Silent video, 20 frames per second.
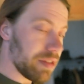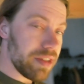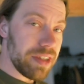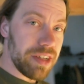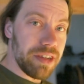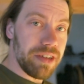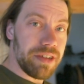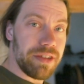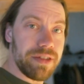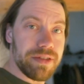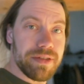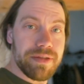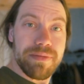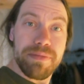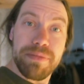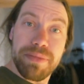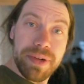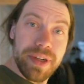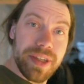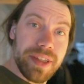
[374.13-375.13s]
good
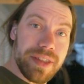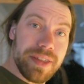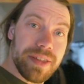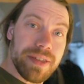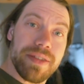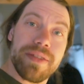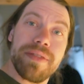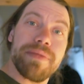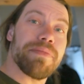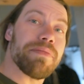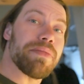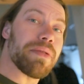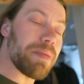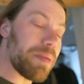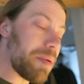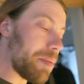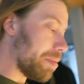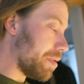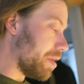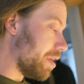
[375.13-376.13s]
print
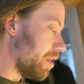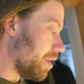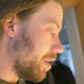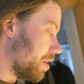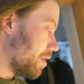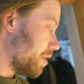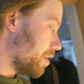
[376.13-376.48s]
probably